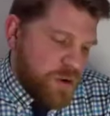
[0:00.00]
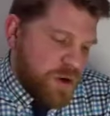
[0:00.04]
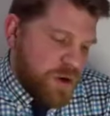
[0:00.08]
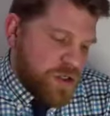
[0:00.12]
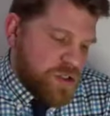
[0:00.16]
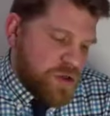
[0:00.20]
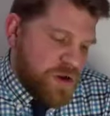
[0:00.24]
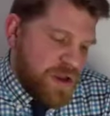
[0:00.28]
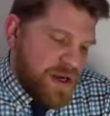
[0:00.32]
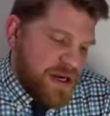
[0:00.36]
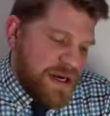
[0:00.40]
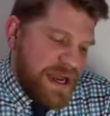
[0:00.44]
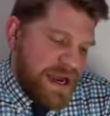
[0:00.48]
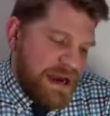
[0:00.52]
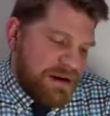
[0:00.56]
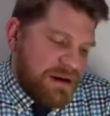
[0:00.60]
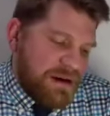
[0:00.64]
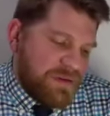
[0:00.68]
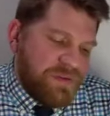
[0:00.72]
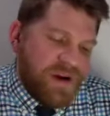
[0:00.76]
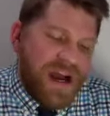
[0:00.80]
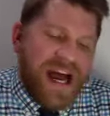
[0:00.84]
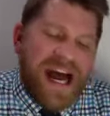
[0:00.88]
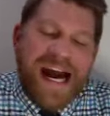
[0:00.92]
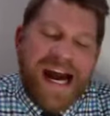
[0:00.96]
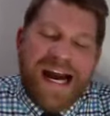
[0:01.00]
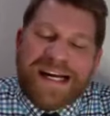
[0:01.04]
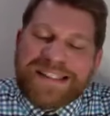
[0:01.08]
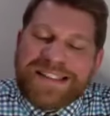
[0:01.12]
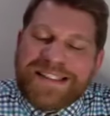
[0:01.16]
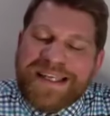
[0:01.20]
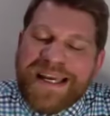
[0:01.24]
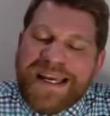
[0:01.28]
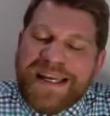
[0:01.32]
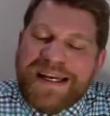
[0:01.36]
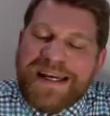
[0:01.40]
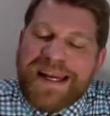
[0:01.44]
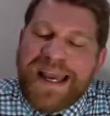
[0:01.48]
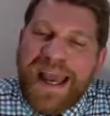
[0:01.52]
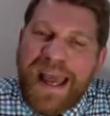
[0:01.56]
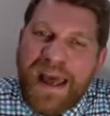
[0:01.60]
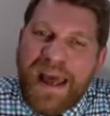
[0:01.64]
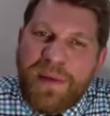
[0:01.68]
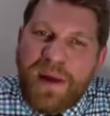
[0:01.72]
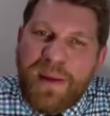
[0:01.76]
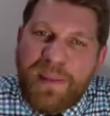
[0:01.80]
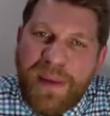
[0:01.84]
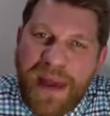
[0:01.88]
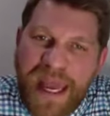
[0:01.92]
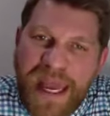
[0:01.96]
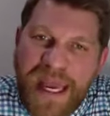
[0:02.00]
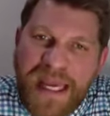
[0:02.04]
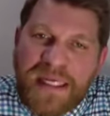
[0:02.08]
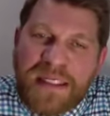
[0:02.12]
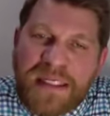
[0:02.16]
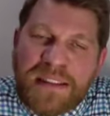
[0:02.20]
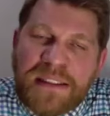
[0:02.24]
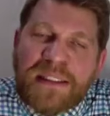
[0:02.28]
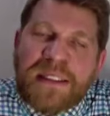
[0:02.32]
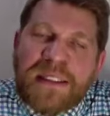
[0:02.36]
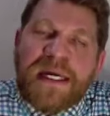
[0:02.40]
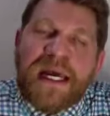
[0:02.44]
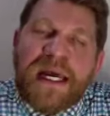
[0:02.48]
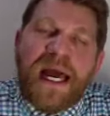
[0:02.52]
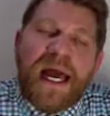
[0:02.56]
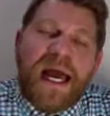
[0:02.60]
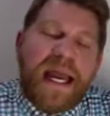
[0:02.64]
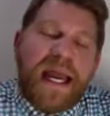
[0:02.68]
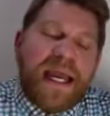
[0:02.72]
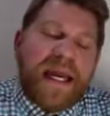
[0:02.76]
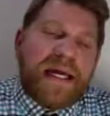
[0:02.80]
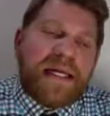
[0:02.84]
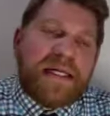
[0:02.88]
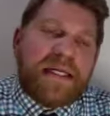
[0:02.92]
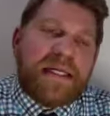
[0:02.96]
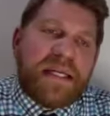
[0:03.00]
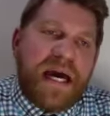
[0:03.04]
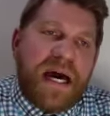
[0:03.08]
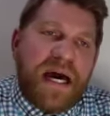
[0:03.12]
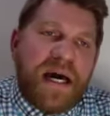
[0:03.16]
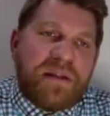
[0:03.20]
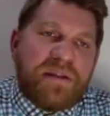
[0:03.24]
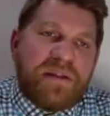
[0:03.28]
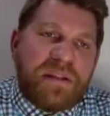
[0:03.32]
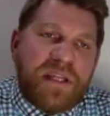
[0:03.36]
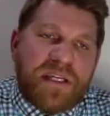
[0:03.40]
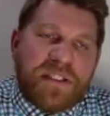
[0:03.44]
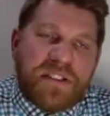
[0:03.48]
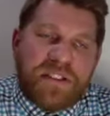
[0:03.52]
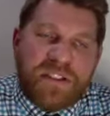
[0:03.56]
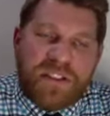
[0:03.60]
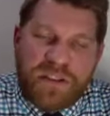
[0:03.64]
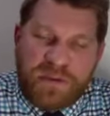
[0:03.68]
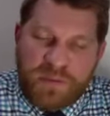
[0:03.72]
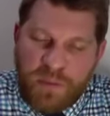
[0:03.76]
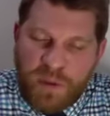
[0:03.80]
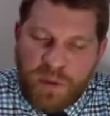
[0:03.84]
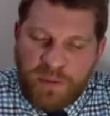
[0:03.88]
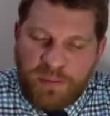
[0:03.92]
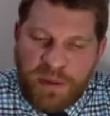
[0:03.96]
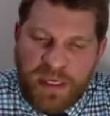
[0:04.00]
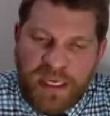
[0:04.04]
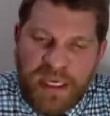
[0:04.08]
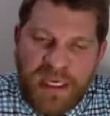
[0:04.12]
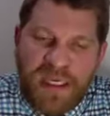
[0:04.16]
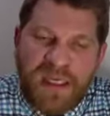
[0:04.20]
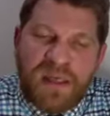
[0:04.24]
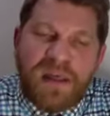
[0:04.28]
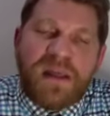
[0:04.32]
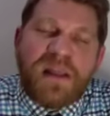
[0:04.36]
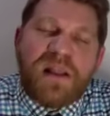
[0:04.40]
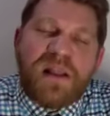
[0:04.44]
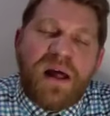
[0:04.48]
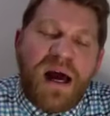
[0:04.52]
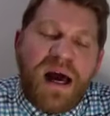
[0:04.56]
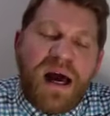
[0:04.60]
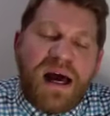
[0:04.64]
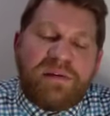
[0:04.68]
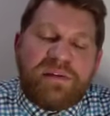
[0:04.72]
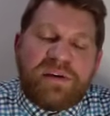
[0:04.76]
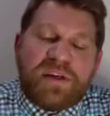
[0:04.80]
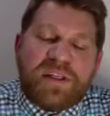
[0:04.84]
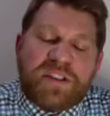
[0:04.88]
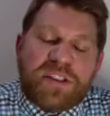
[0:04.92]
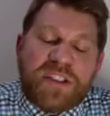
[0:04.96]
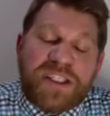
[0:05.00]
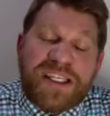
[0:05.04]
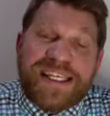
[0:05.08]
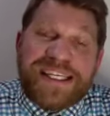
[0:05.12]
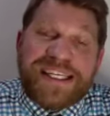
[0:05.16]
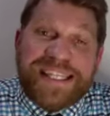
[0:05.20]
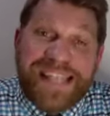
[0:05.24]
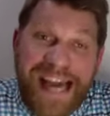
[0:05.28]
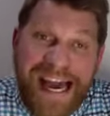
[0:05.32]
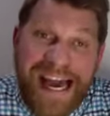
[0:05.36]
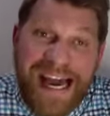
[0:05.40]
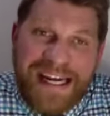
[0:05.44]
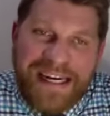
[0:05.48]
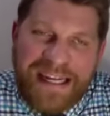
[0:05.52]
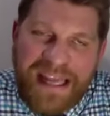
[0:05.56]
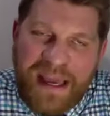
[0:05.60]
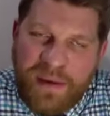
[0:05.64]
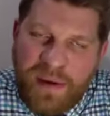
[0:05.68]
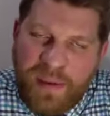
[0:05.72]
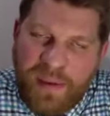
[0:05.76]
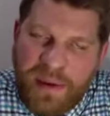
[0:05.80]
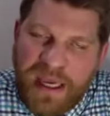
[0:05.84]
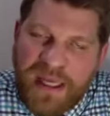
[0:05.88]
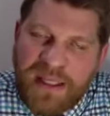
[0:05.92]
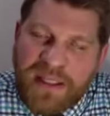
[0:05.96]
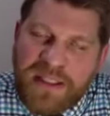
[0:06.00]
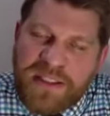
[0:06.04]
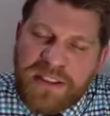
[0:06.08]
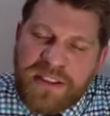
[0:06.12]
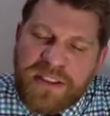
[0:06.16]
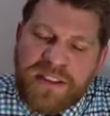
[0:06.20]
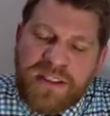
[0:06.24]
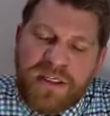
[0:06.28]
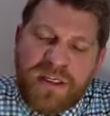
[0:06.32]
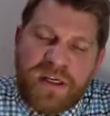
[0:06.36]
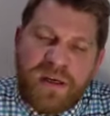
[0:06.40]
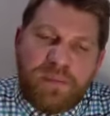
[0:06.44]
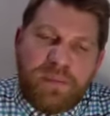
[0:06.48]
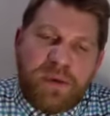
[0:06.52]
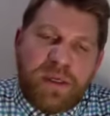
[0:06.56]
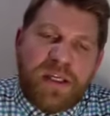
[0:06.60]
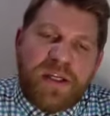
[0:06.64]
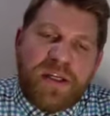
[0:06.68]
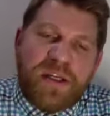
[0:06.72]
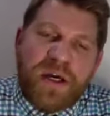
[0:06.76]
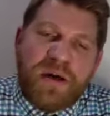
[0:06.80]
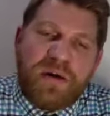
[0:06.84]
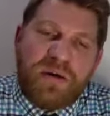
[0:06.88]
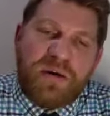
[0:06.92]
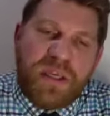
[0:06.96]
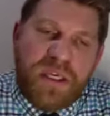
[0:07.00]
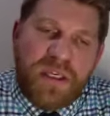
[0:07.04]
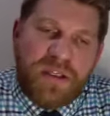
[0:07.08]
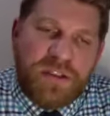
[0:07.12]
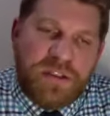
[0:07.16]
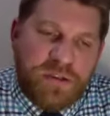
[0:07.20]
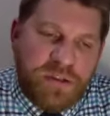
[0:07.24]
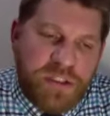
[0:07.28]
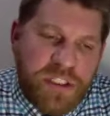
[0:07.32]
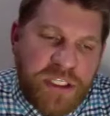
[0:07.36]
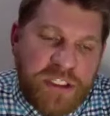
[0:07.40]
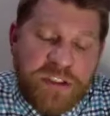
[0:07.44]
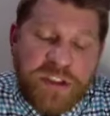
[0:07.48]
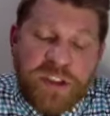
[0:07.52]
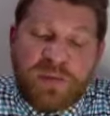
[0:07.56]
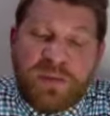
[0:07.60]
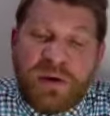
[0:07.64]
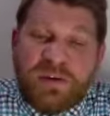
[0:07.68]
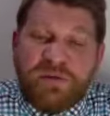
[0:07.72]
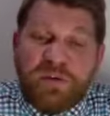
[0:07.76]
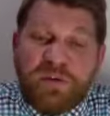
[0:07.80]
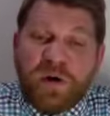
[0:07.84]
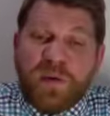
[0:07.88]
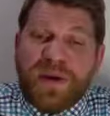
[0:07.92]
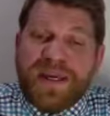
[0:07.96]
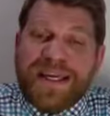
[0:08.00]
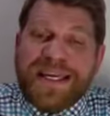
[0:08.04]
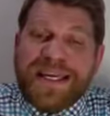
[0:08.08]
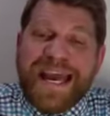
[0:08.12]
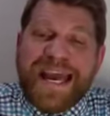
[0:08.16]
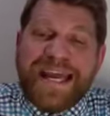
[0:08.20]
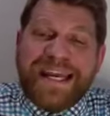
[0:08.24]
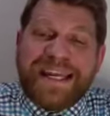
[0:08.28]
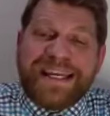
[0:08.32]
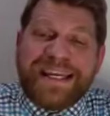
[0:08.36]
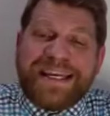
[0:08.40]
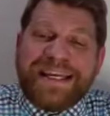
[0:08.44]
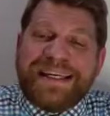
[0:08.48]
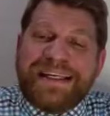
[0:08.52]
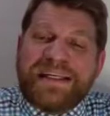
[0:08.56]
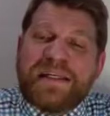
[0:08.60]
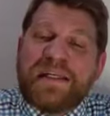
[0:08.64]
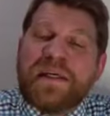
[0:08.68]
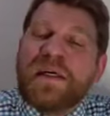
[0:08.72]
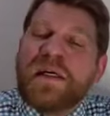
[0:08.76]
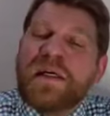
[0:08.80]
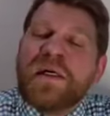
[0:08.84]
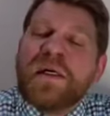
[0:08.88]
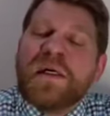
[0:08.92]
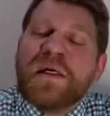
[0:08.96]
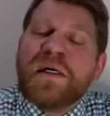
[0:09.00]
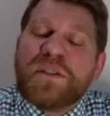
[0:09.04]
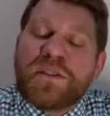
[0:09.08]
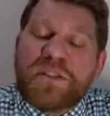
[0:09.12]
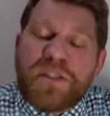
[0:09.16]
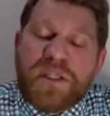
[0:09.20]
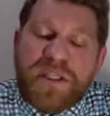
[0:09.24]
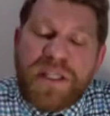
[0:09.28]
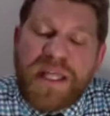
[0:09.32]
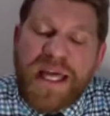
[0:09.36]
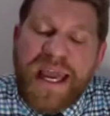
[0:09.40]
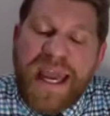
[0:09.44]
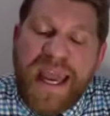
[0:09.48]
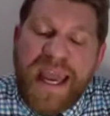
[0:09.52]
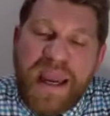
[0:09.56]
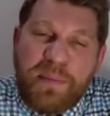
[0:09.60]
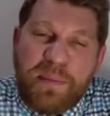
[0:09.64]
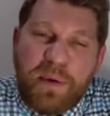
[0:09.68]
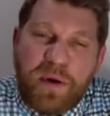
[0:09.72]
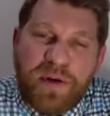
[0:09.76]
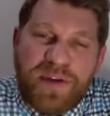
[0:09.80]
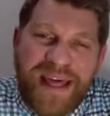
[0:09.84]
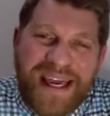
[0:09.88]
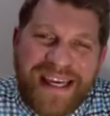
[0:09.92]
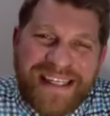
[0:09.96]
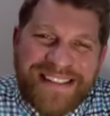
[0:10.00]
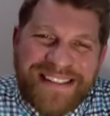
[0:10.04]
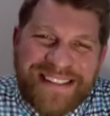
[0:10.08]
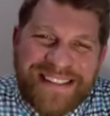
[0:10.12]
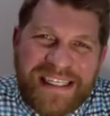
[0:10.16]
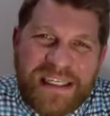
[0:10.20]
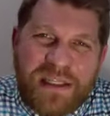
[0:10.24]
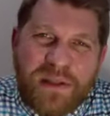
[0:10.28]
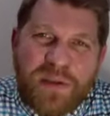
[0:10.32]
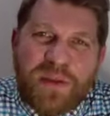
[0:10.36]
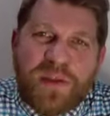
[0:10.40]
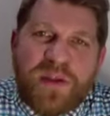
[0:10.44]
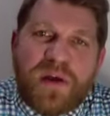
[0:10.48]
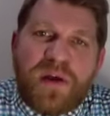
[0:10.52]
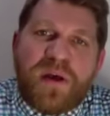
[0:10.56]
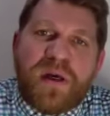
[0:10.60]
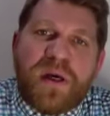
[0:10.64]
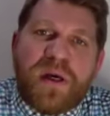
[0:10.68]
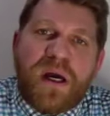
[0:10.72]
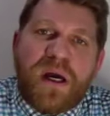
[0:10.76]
you are training out of Octane MMA, and this will be obviously not MMA. This is going to be no-gi jiu-jitsu. Before we get into the April 19th